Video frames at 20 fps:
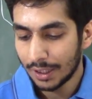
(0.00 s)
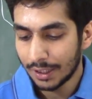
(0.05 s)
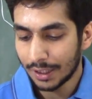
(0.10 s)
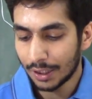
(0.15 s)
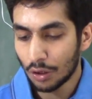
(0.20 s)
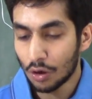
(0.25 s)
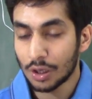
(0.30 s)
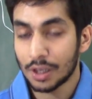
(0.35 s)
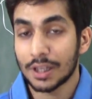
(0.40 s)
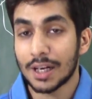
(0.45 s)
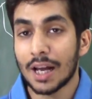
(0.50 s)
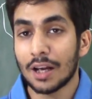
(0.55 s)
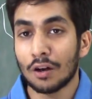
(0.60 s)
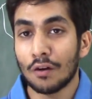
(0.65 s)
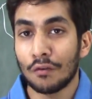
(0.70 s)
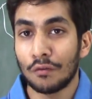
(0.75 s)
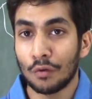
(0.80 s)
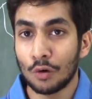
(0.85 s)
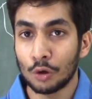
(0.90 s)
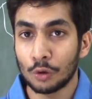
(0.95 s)
He got a
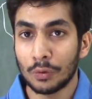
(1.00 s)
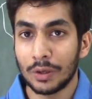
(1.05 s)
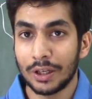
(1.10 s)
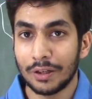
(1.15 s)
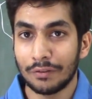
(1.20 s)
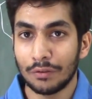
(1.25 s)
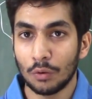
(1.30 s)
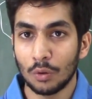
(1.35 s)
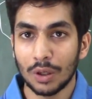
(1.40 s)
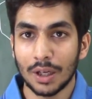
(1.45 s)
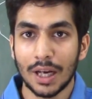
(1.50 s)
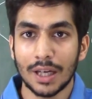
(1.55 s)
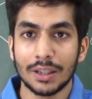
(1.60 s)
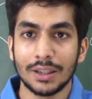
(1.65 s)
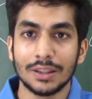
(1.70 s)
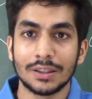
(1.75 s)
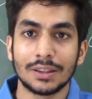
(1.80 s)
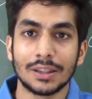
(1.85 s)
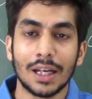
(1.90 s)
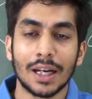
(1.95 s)
rank of 424
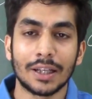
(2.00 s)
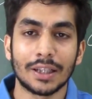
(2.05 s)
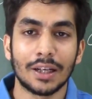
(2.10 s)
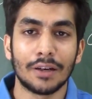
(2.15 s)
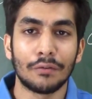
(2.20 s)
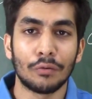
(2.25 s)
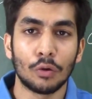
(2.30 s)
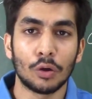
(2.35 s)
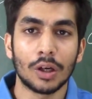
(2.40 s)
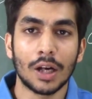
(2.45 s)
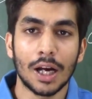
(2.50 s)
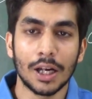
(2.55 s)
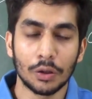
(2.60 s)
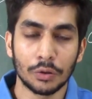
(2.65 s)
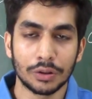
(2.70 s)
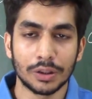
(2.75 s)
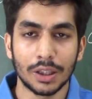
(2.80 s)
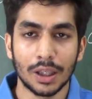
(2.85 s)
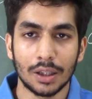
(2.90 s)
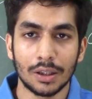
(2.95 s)
and he's selected for
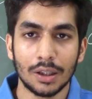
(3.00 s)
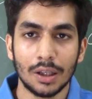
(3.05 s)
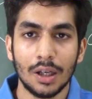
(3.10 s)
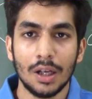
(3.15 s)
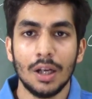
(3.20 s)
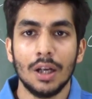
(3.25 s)
IOCL.